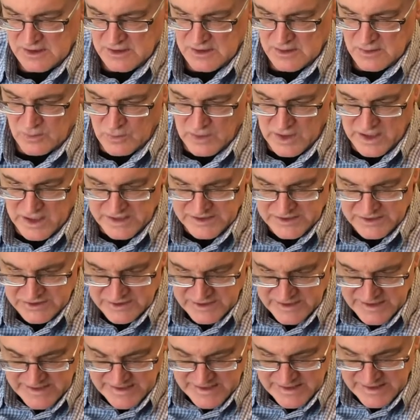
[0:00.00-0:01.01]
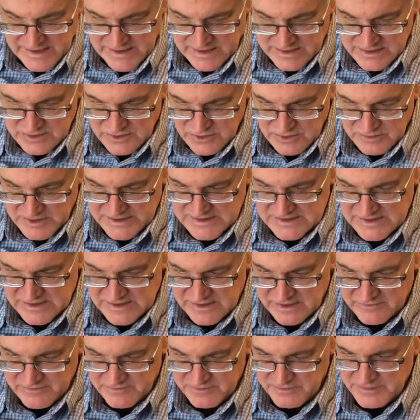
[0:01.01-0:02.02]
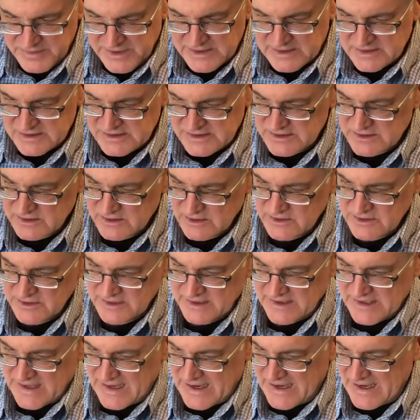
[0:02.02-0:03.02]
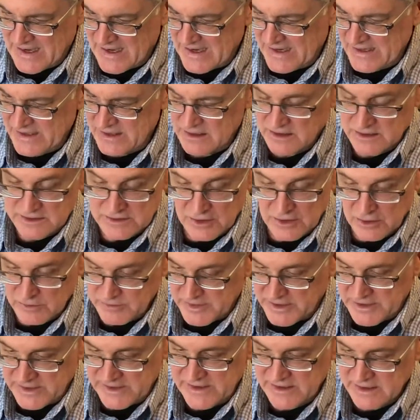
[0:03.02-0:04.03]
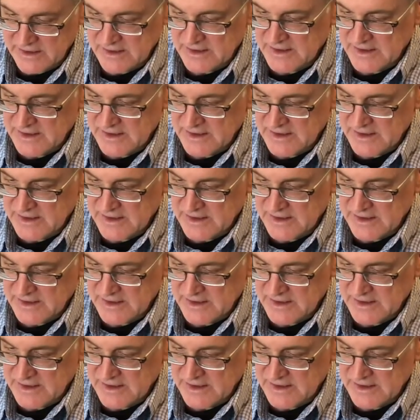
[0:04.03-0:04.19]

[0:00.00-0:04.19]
Why should he, I told myself, be concerned that I, a nobody,